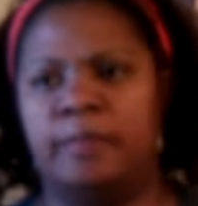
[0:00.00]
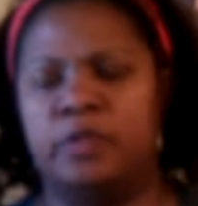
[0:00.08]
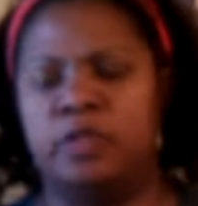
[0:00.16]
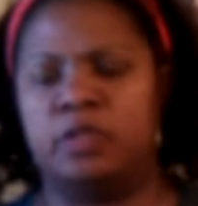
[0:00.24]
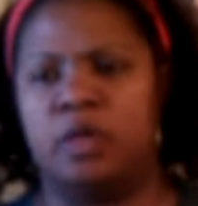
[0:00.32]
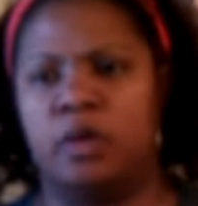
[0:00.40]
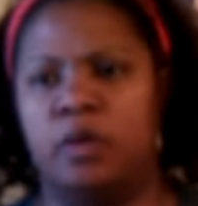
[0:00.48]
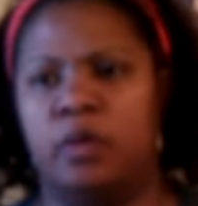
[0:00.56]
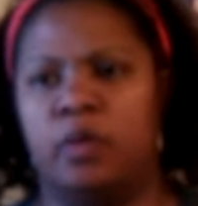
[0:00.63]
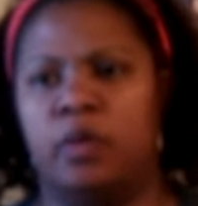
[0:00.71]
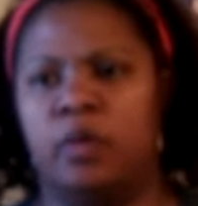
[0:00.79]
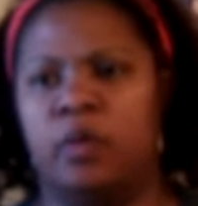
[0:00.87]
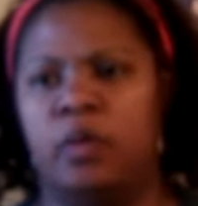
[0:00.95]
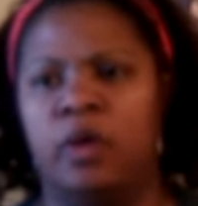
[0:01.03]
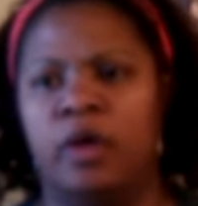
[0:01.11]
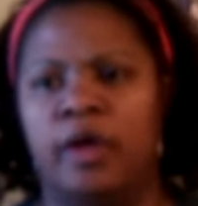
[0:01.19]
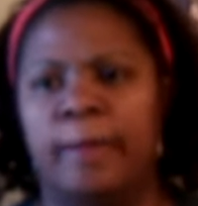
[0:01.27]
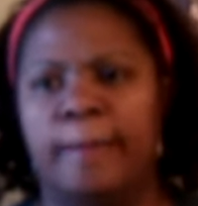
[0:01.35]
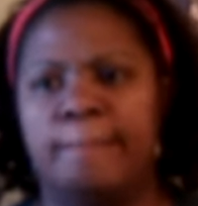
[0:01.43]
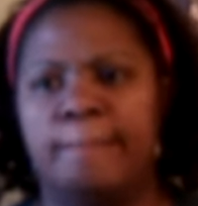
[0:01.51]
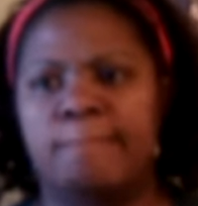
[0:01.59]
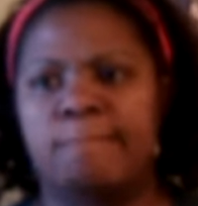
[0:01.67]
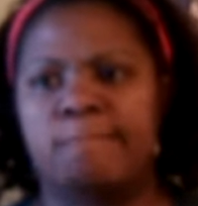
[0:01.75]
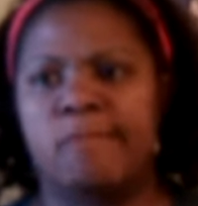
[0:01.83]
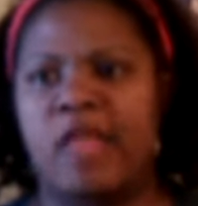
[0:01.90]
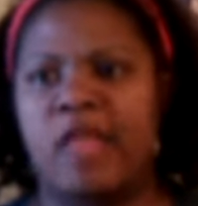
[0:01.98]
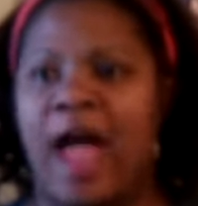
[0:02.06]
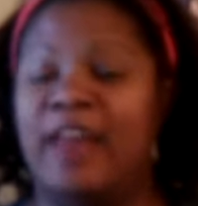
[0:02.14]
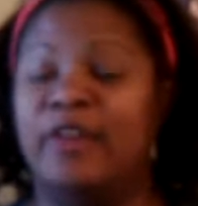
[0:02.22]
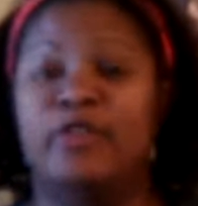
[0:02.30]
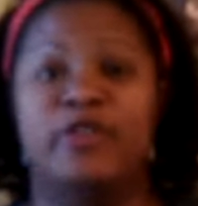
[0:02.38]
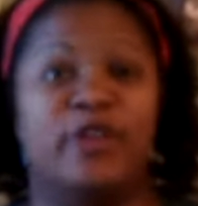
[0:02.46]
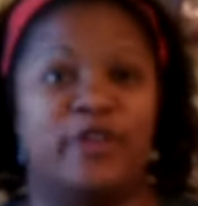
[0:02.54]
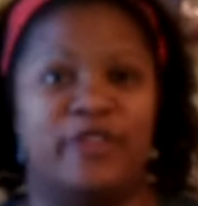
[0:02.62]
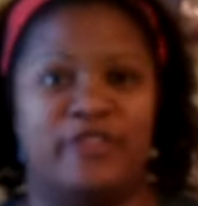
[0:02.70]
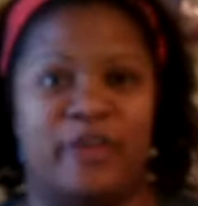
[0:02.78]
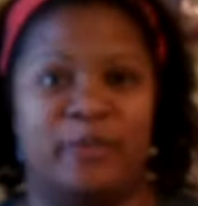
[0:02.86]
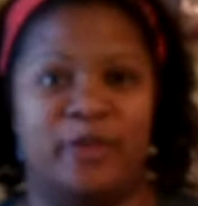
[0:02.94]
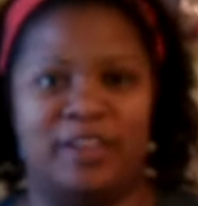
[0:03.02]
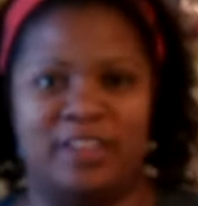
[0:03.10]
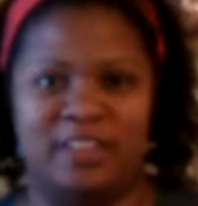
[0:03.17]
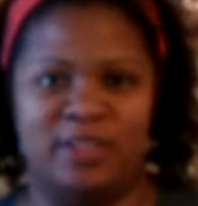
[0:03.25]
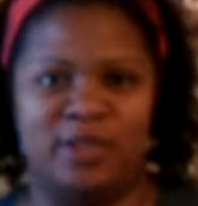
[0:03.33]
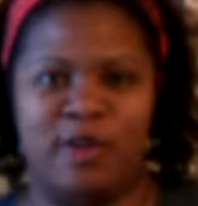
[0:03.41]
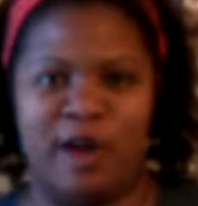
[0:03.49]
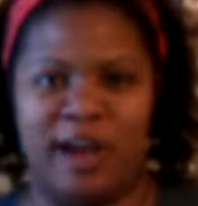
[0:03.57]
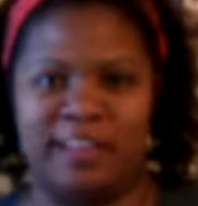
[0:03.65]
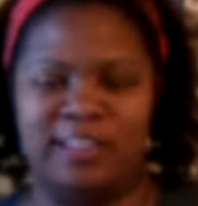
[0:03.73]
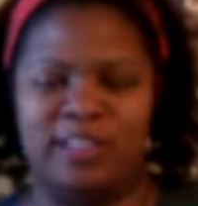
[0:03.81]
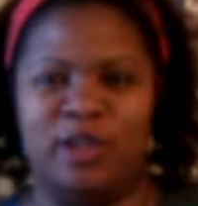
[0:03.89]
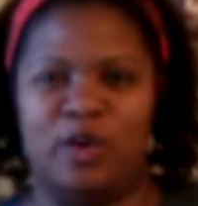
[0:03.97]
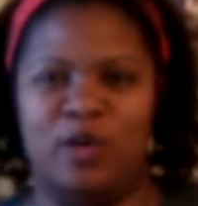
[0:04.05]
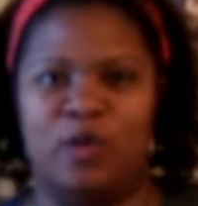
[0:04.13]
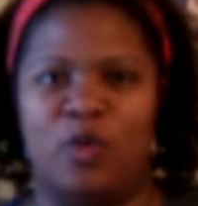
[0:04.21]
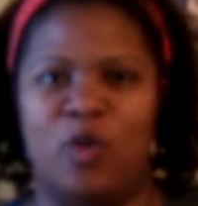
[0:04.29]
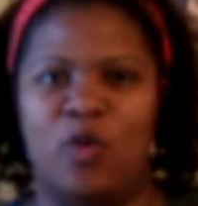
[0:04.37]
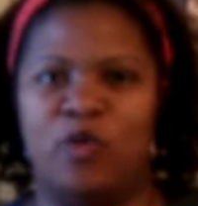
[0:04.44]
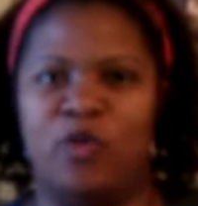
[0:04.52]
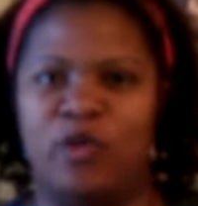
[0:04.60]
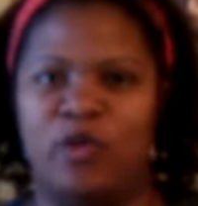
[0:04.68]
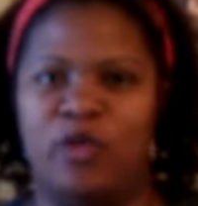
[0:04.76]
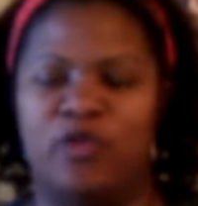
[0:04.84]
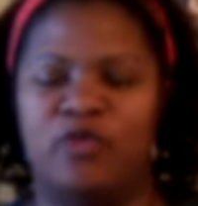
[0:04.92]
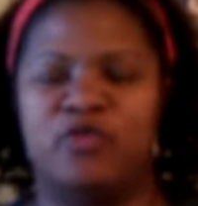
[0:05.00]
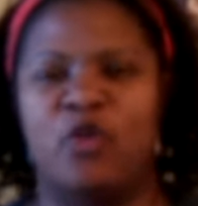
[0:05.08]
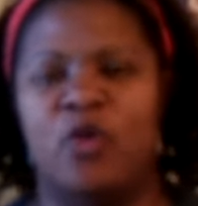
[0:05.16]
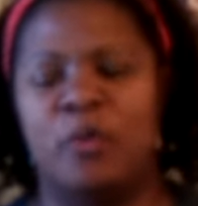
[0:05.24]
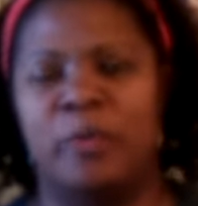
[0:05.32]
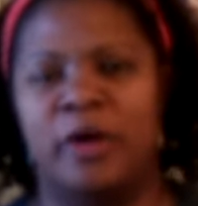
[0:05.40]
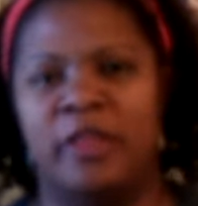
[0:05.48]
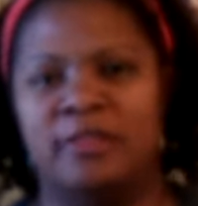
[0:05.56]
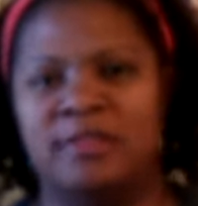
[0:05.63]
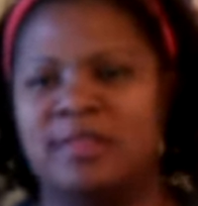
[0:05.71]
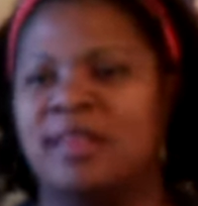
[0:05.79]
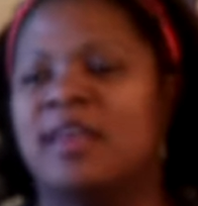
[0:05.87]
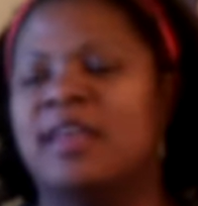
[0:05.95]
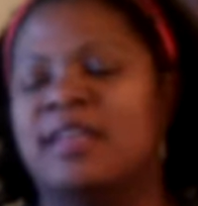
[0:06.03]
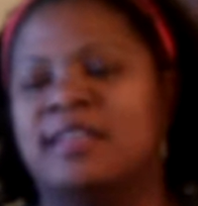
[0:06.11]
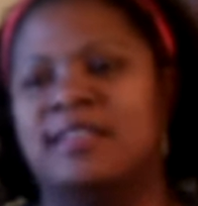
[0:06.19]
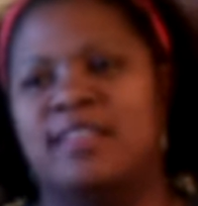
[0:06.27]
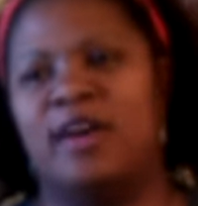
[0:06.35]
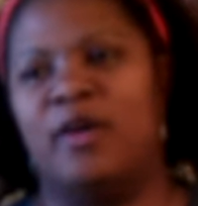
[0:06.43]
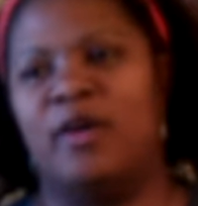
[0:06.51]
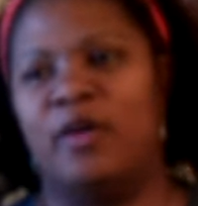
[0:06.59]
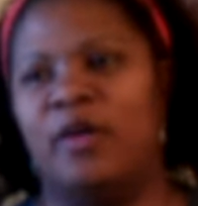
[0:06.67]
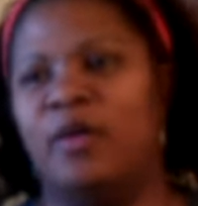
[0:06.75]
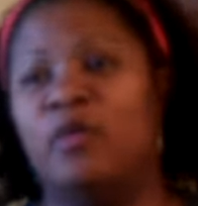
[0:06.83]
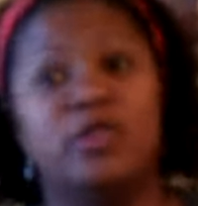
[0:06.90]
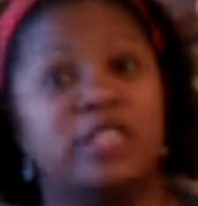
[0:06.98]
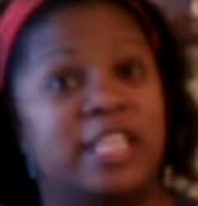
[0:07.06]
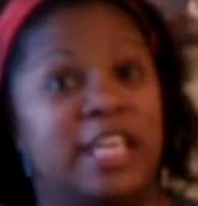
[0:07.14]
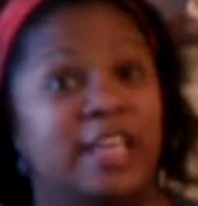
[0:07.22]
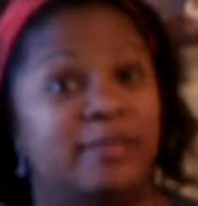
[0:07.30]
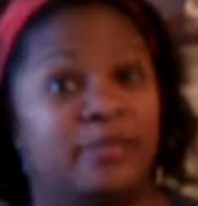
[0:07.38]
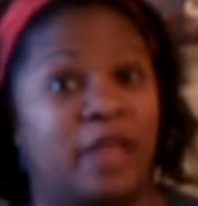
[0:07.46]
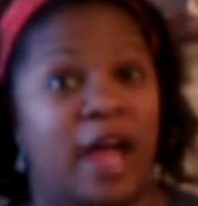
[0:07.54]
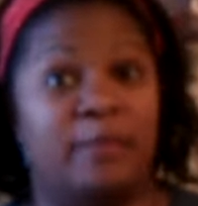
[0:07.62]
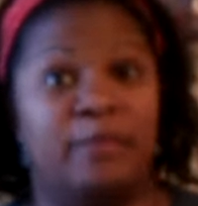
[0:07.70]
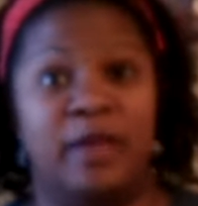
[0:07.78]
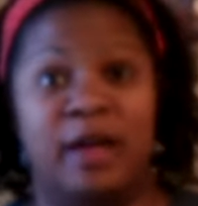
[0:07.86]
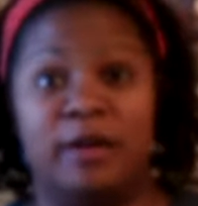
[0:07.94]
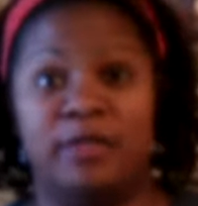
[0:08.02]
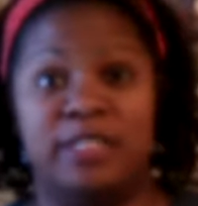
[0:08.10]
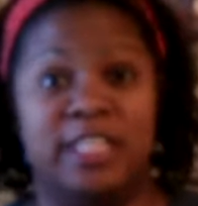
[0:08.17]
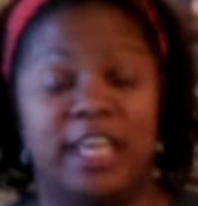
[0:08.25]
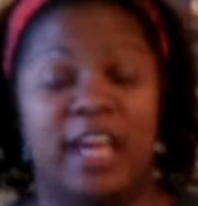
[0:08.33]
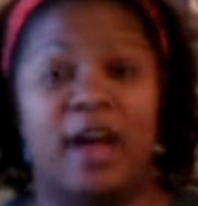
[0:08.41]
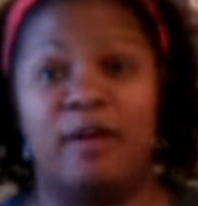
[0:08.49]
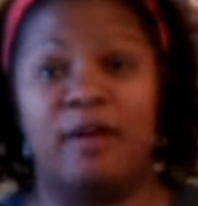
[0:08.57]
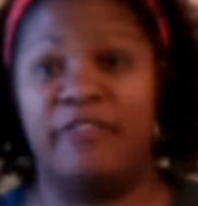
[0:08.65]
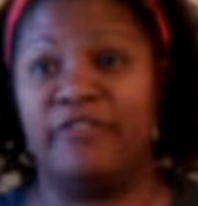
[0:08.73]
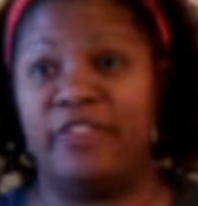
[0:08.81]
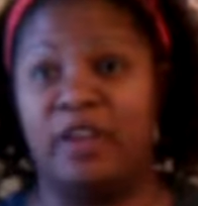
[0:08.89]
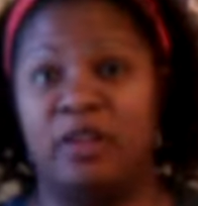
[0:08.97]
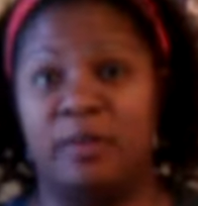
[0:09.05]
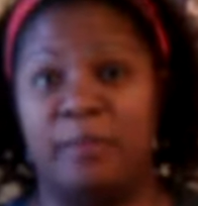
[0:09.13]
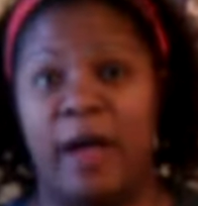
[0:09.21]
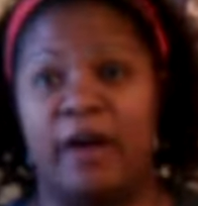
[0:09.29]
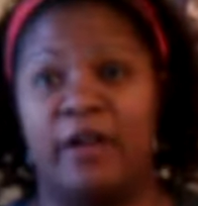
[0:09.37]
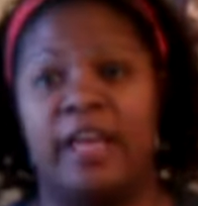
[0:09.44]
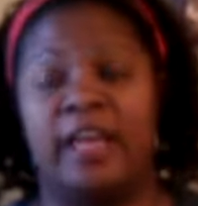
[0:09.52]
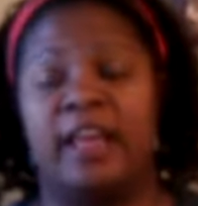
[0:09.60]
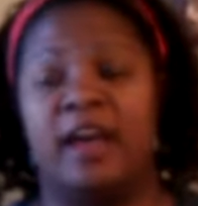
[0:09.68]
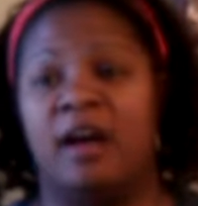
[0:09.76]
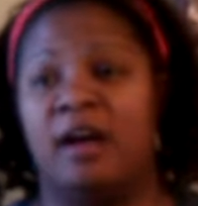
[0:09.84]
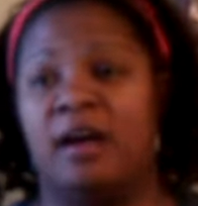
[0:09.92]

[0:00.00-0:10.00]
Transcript: So I don't know if I'm gonna try to go over the 4 months. So we'll see. I'll see how I feel about it.